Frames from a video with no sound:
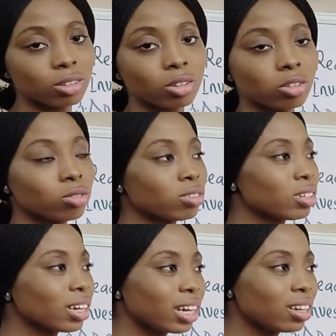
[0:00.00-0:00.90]
You could
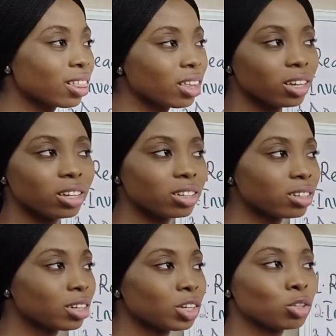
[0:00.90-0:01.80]
take anything,
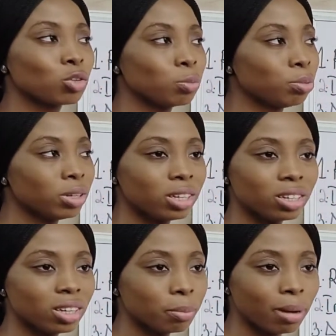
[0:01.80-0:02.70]
it could
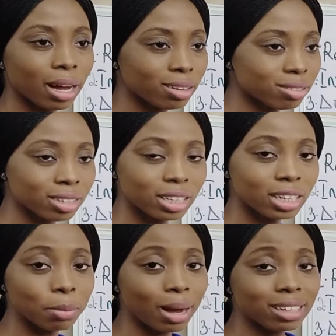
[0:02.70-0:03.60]
be a
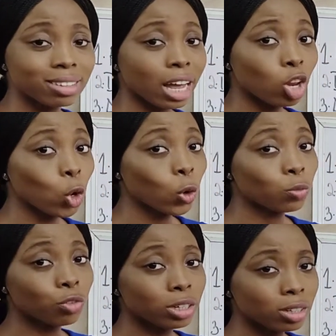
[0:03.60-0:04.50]
magazine that you love
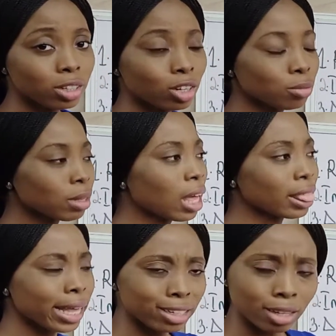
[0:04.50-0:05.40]
reading.
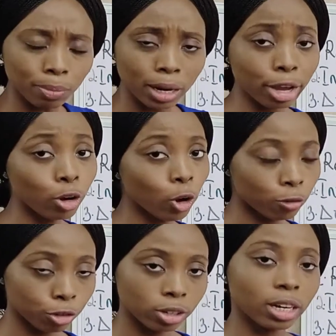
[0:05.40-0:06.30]
Take something that you love
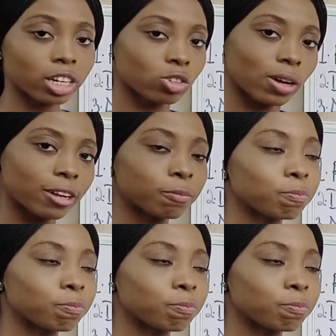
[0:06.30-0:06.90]
reading, actually